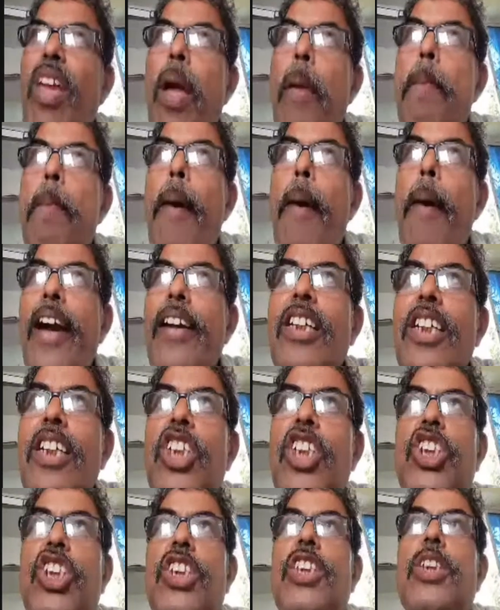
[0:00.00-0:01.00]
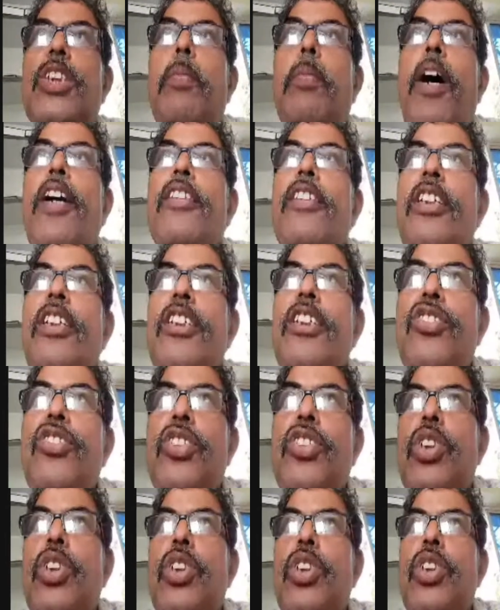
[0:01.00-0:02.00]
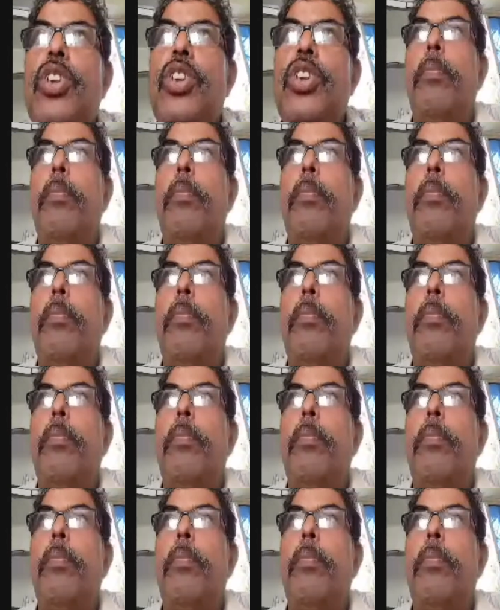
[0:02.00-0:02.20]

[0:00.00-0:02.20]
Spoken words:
by the teachers, by the institution,